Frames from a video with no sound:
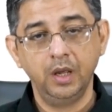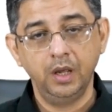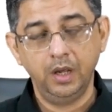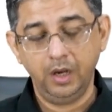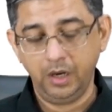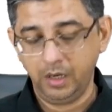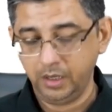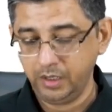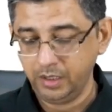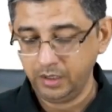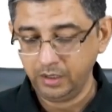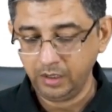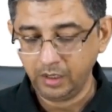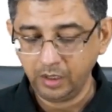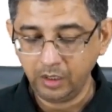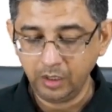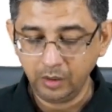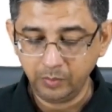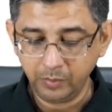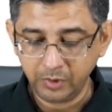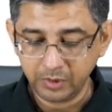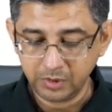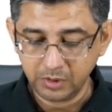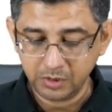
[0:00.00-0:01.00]
And in any
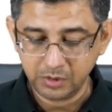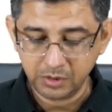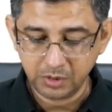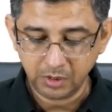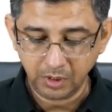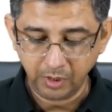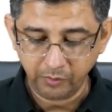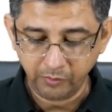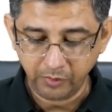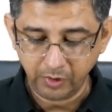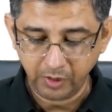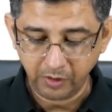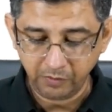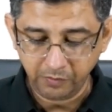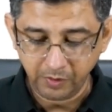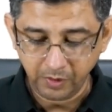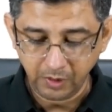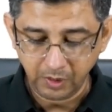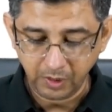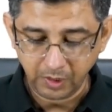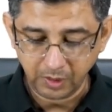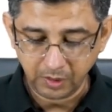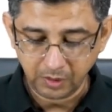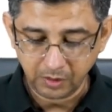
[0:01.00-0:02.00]
emergency, I would
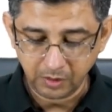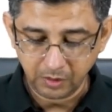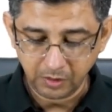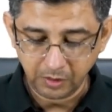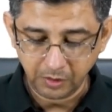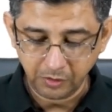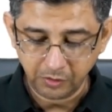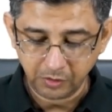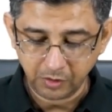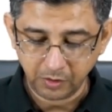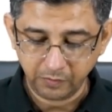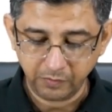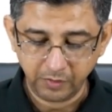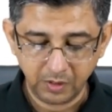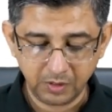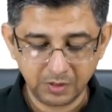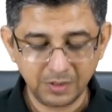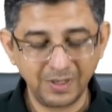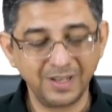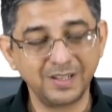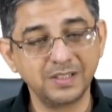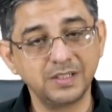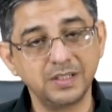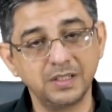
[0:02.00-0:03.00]
definitely like a intravenous
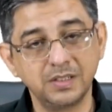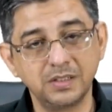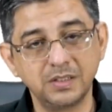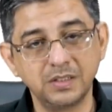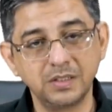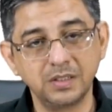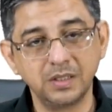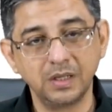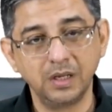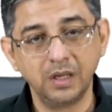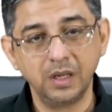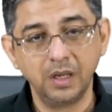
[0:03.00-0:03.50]
access.